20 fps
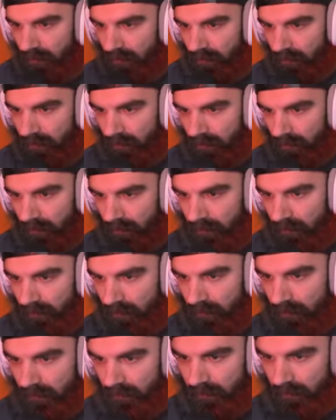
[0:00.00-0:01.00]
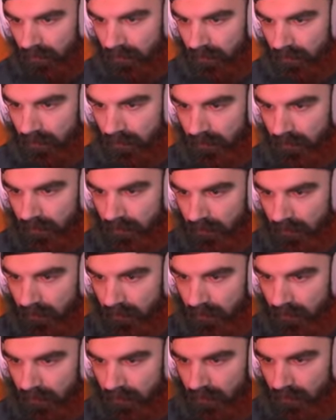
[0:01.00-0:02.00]

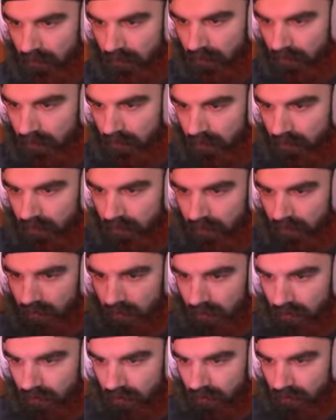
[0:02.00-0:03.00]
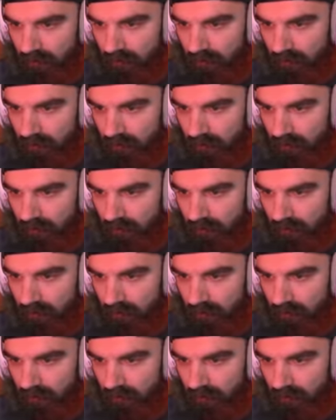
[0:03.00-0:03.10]
(no one is talking)